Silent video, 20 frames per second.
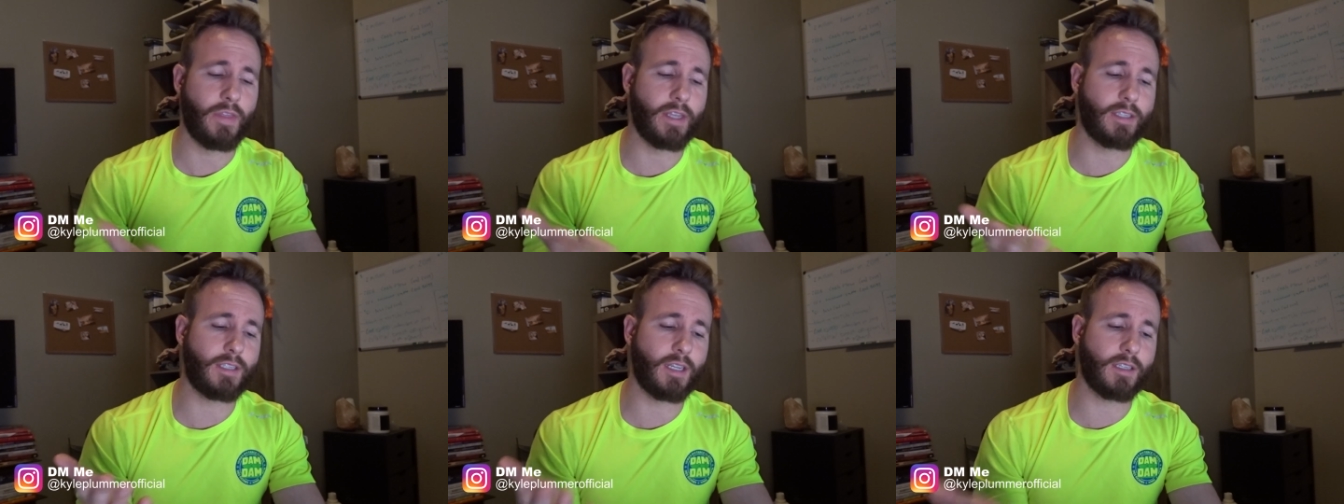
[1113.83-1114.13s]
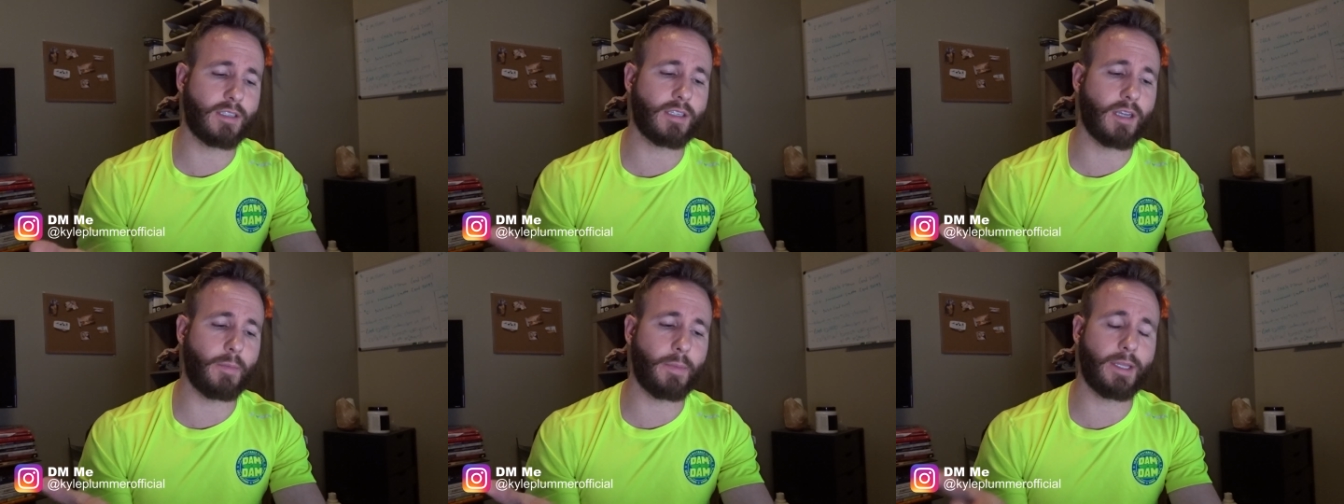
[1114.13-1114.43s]
This
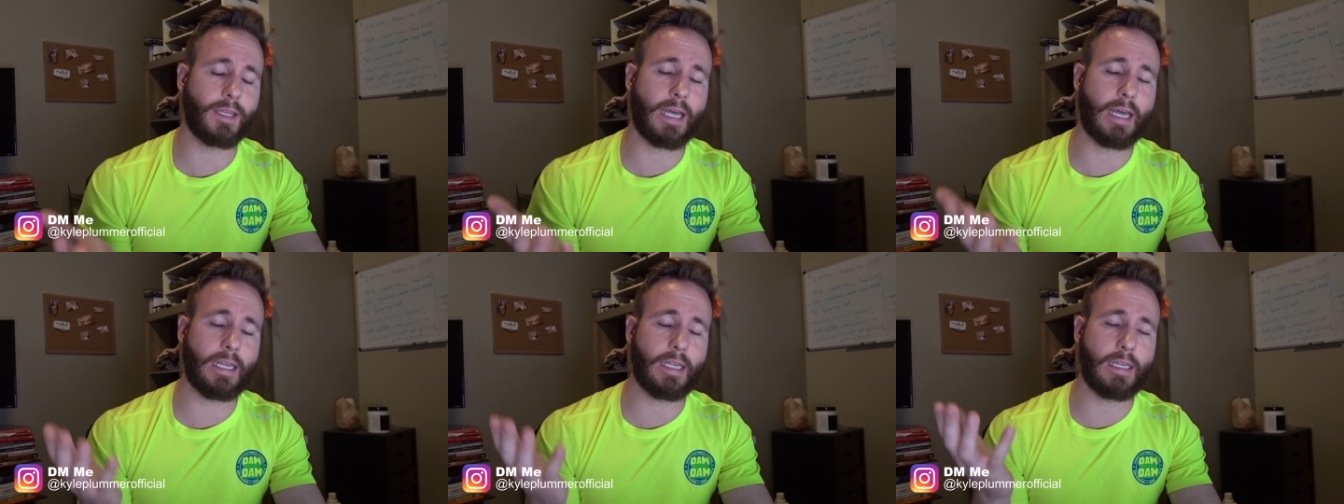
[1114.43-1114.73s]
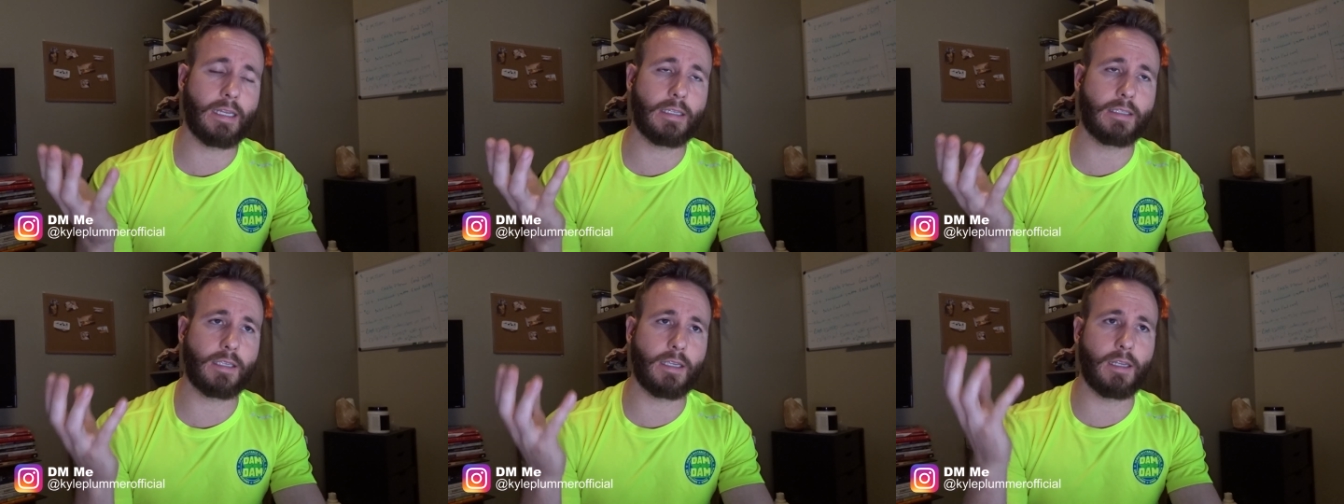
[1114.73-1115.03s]
is something that
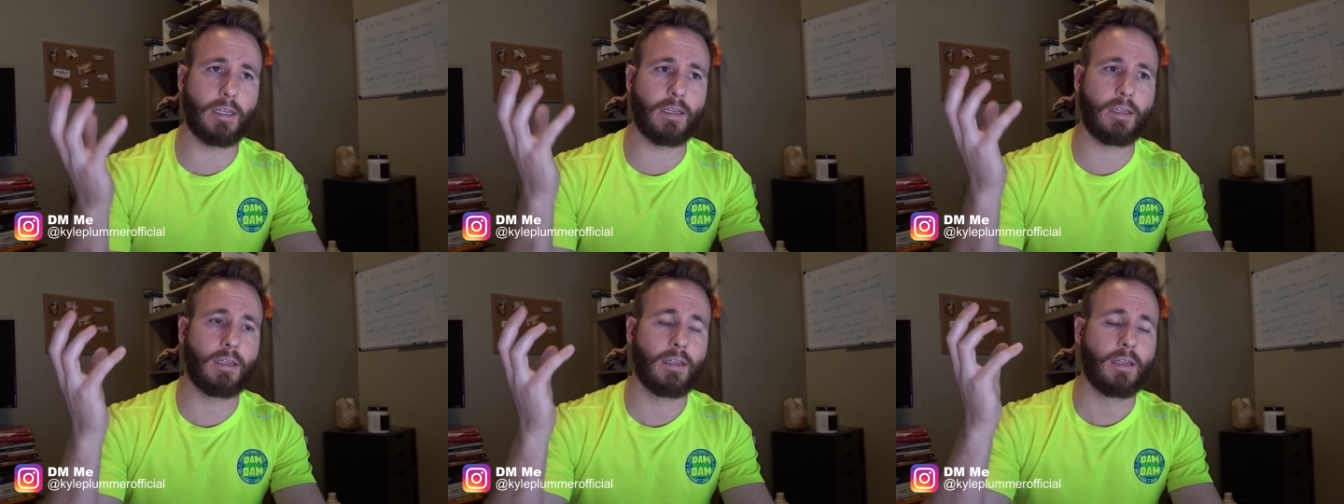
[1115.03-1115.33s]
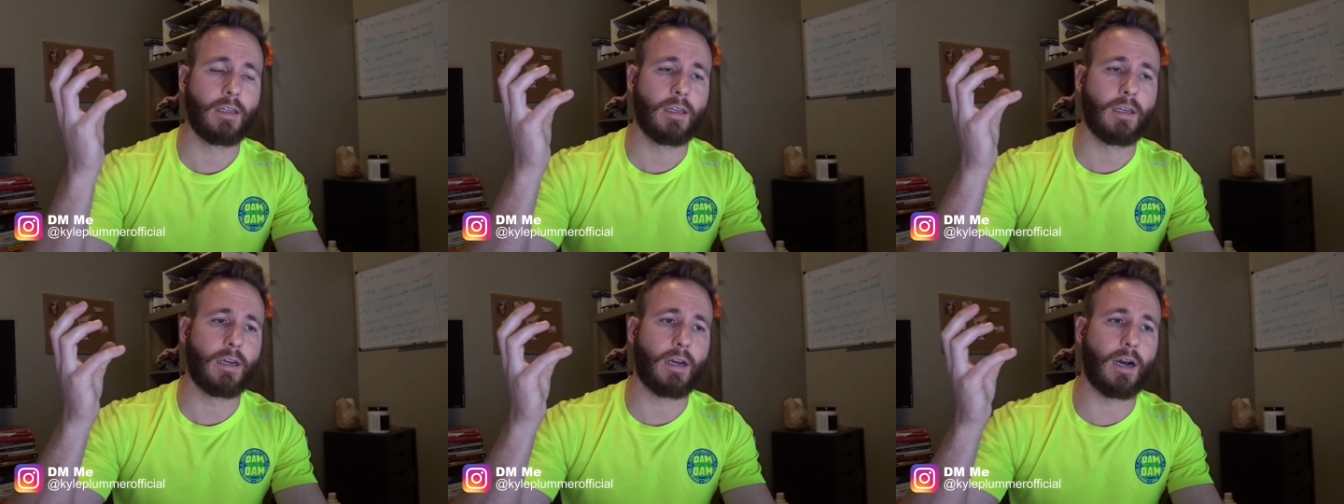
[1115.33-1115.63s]
is in
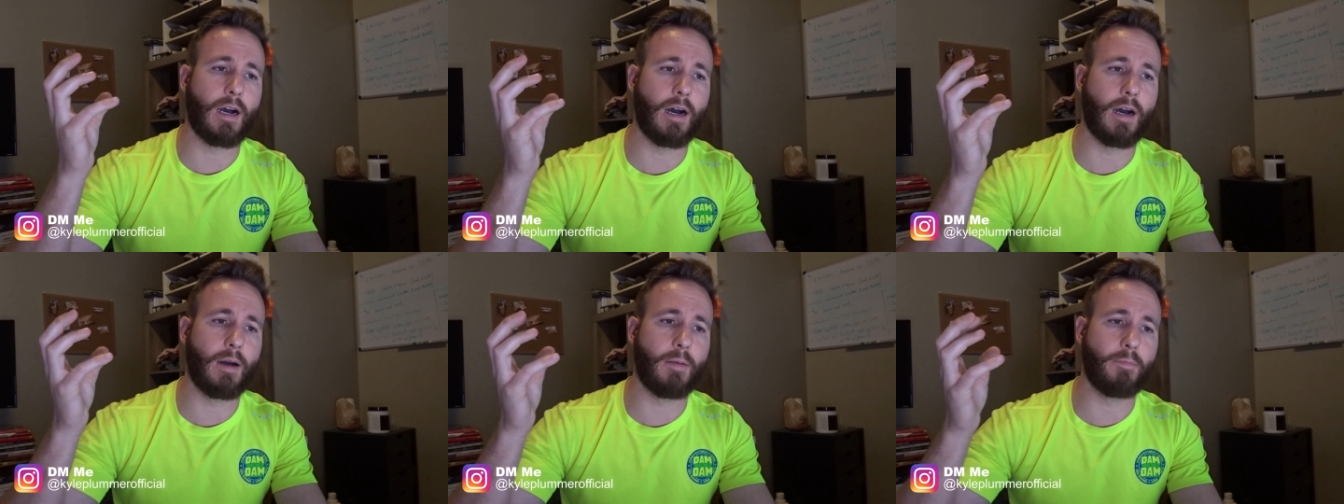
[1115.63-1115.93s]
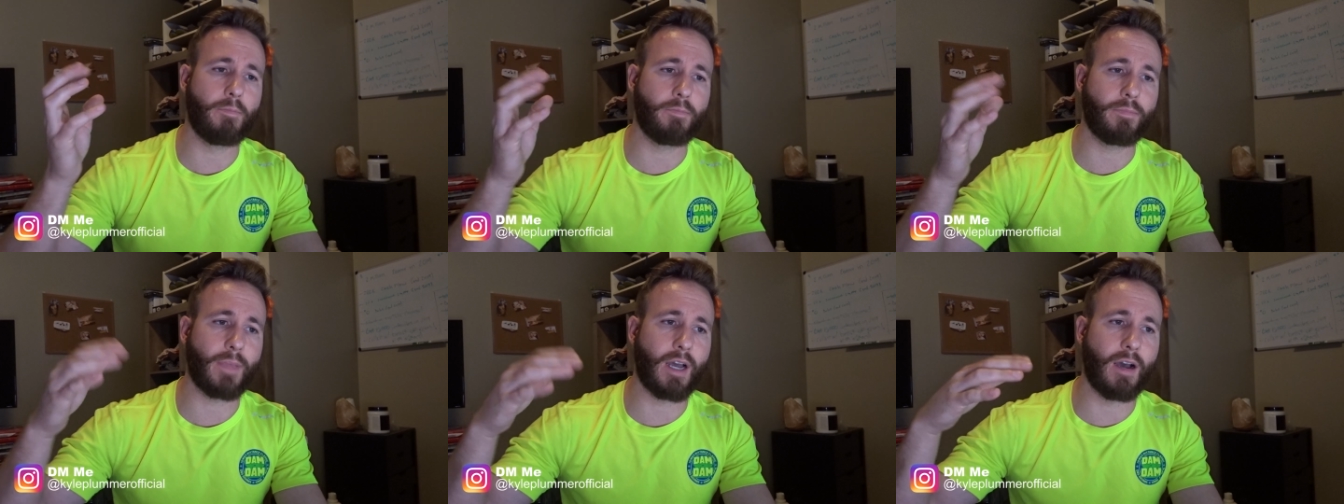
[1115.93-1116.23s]

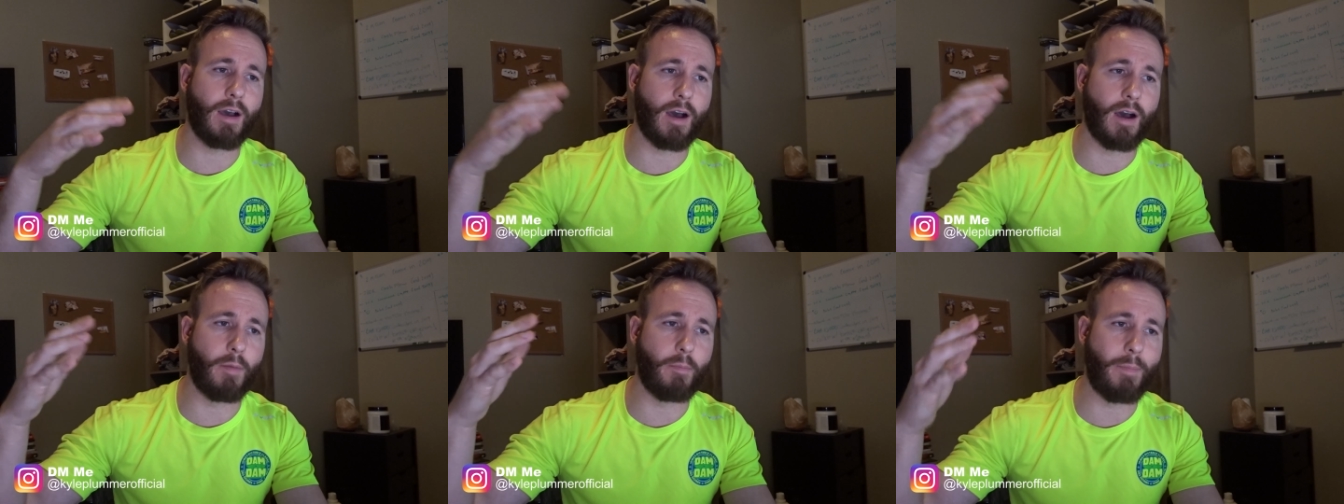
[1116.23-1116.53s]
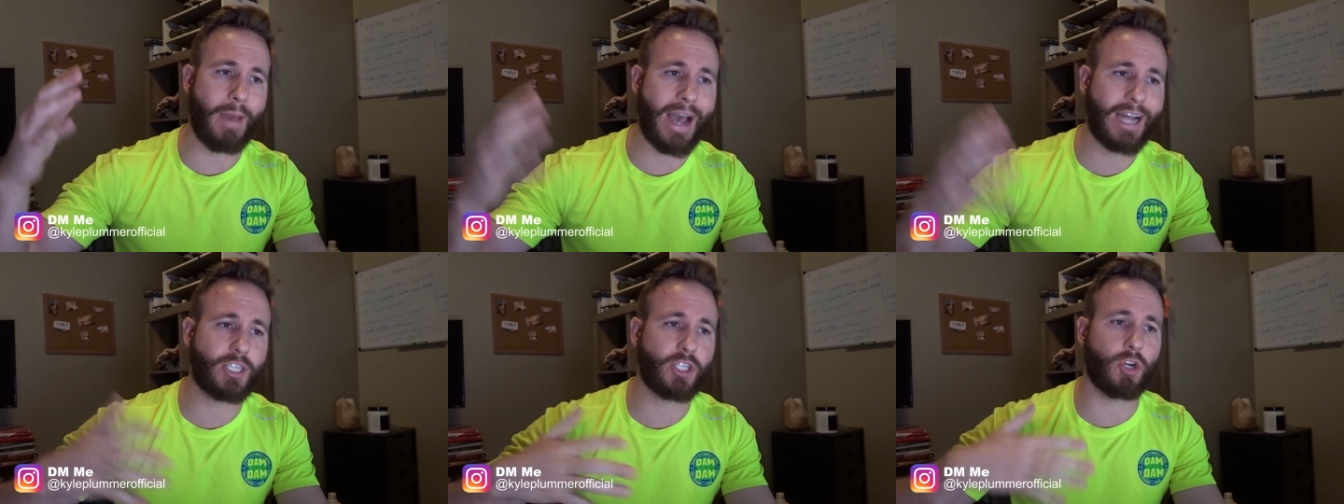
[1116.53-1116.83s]
a
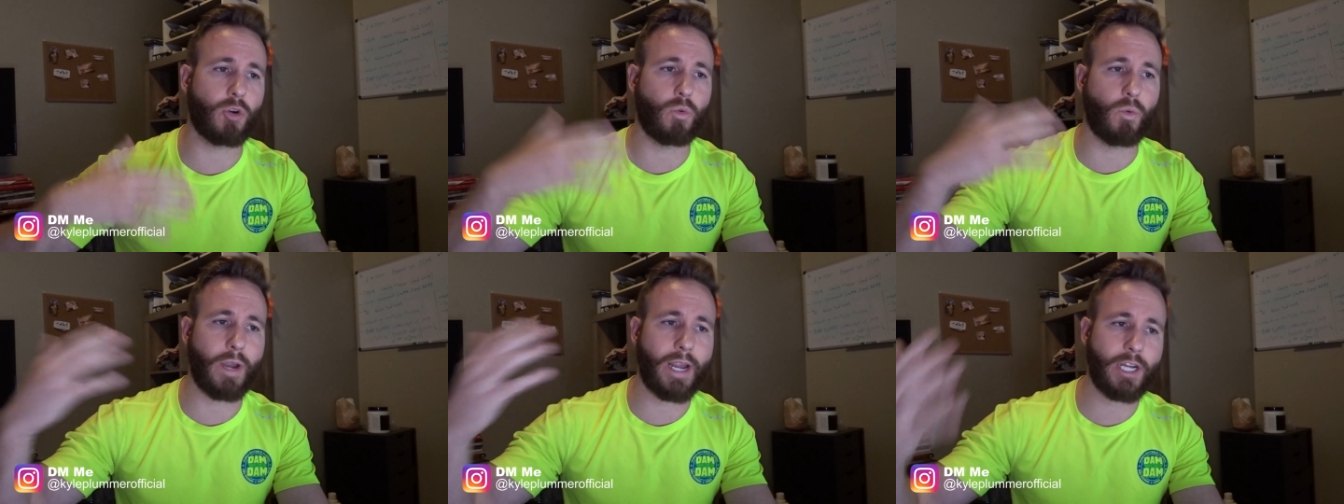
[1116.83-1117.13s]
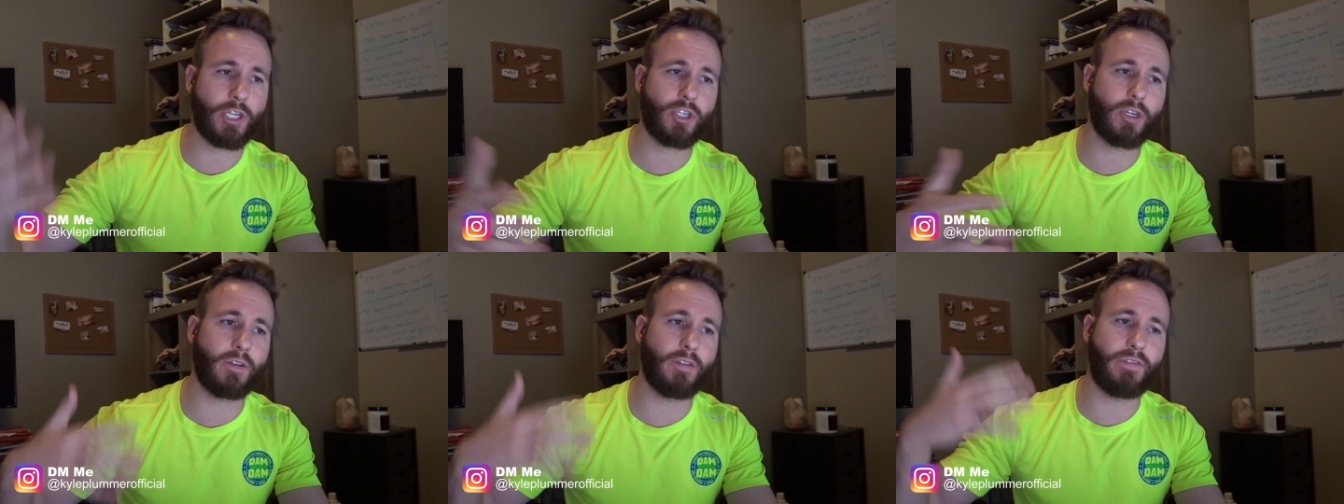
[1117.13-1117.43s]

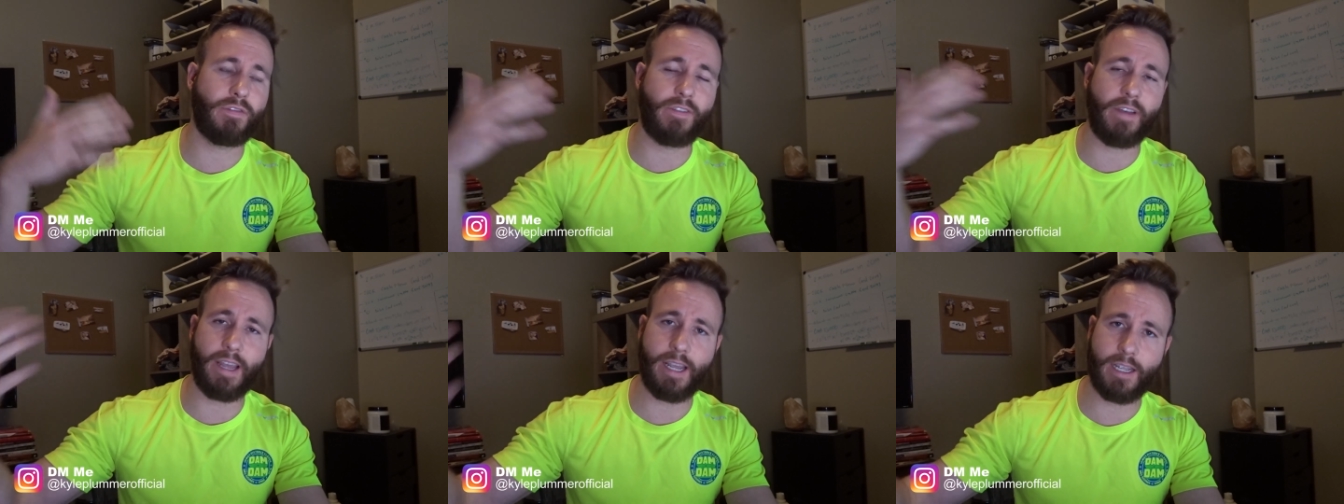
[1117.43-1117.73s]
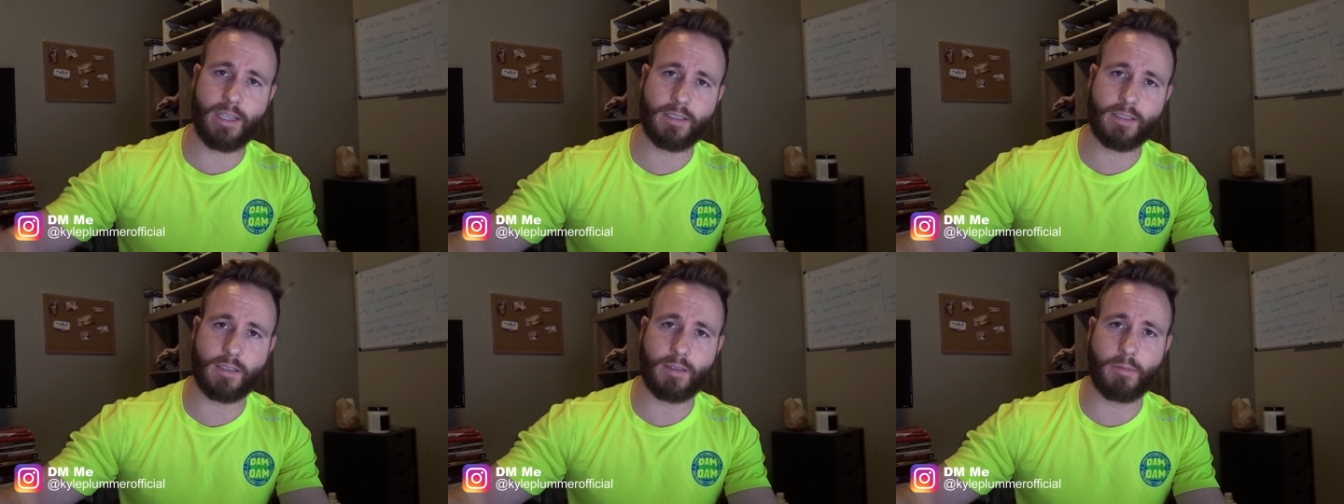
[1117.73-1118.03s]
maturation
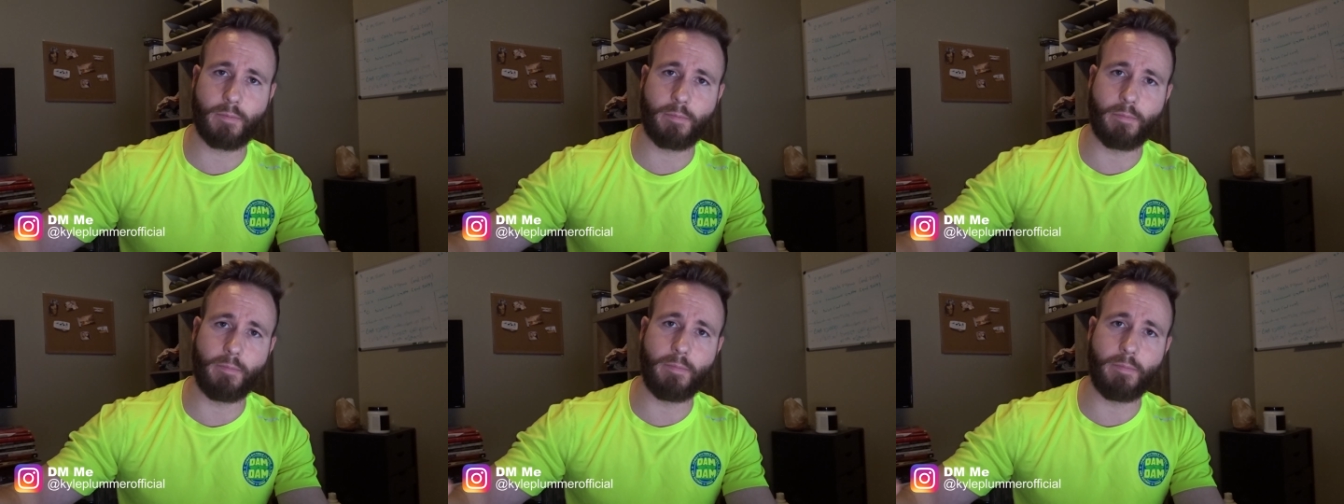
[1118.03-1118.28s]
phase,